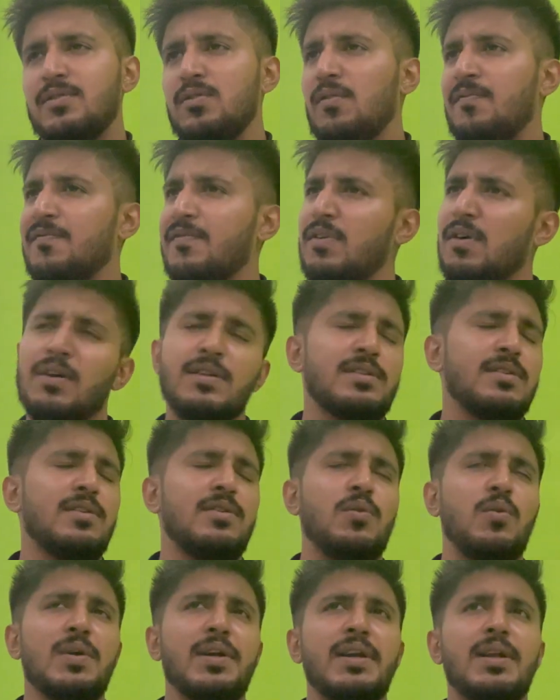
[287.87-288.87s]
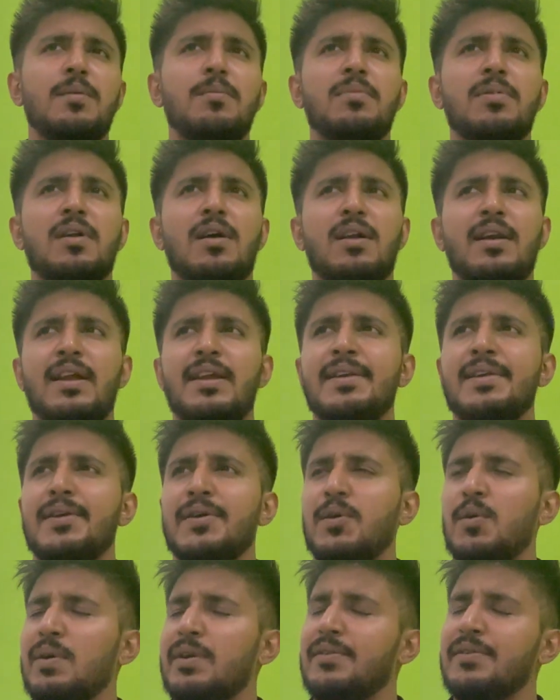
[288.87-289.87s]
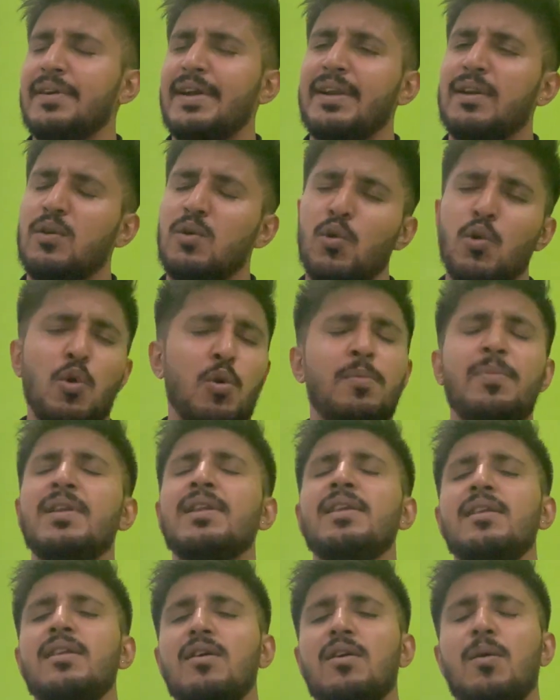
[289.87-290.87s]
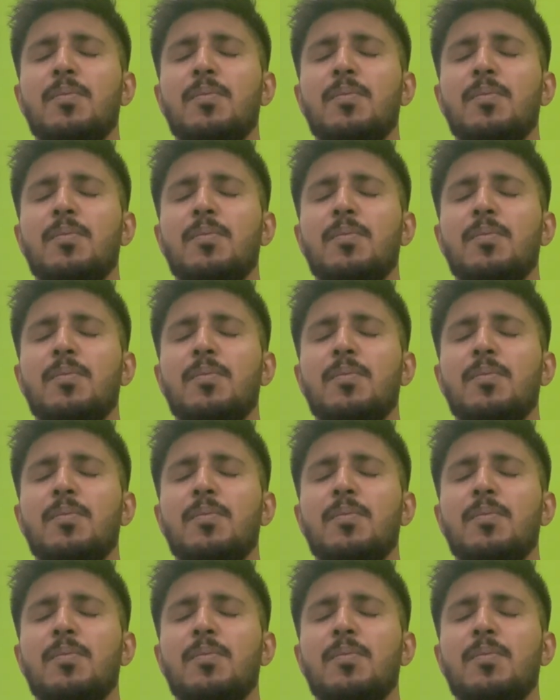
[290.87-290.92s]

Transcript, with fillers: So of course you're doing it abroad and you're going to get global